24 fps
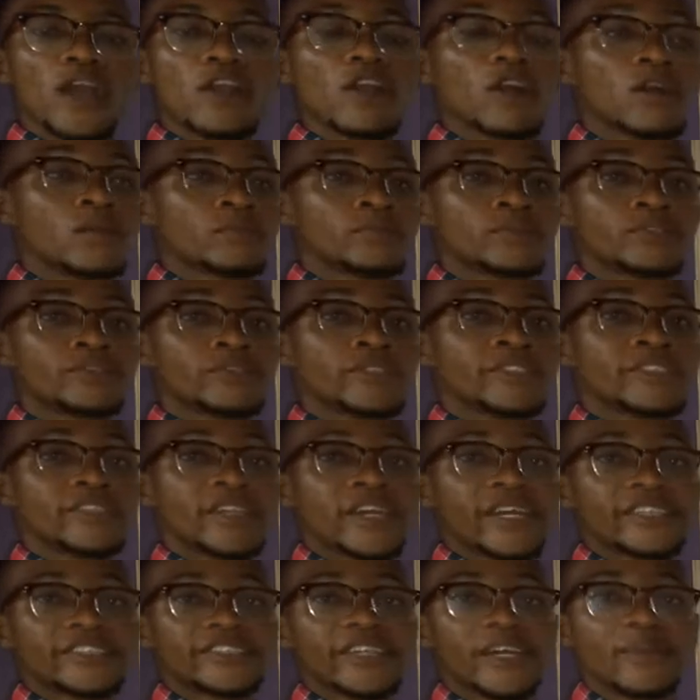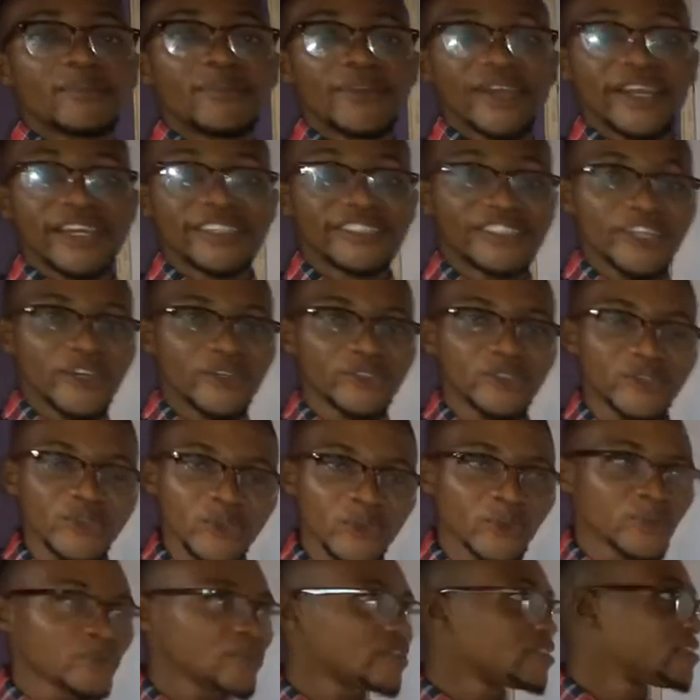Welcome to International Brain Excel
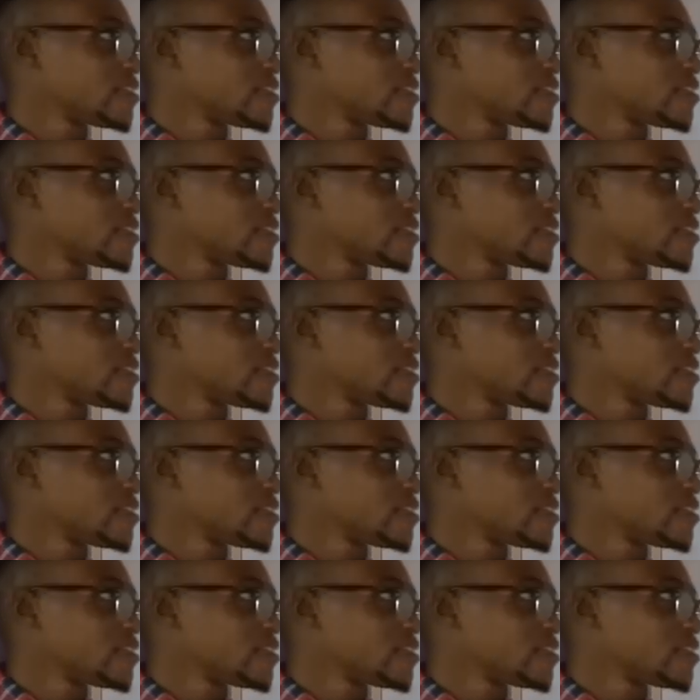School,